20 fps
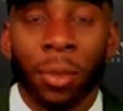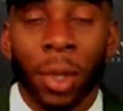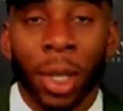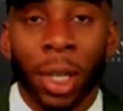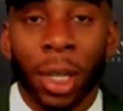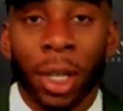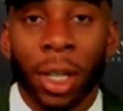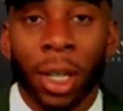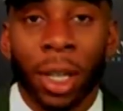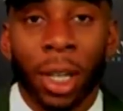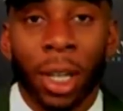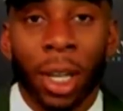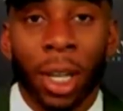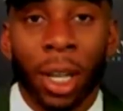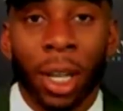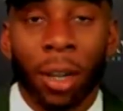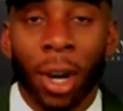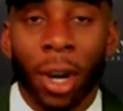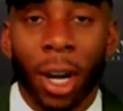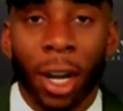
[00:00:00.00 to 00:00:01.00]
But
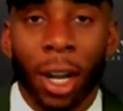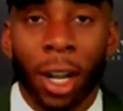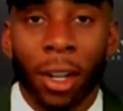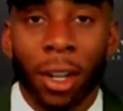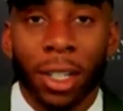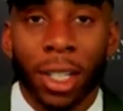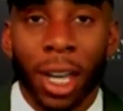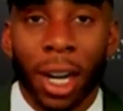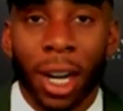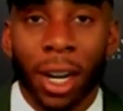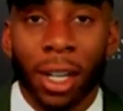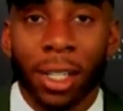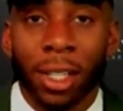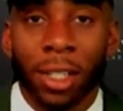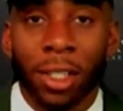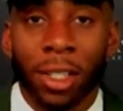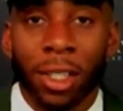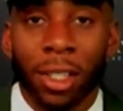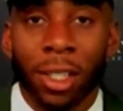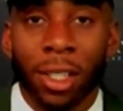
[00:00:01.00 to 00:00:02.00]
right now it's kind of
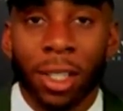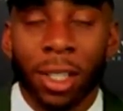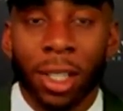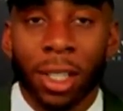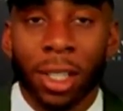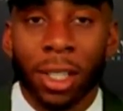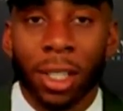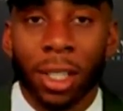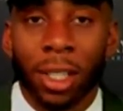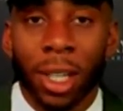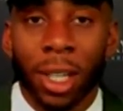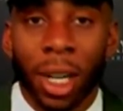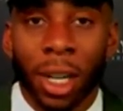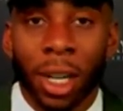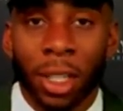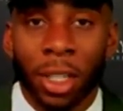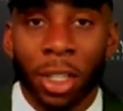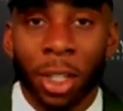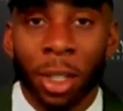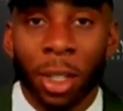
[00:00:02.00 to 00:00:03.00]
just, just
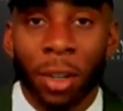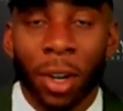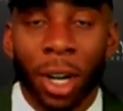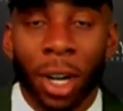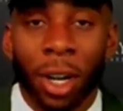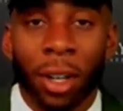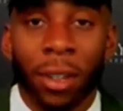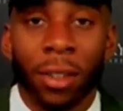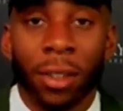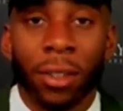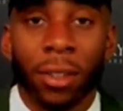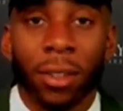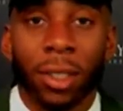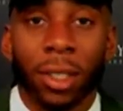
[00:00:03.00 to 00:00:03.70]
kind of chill right now.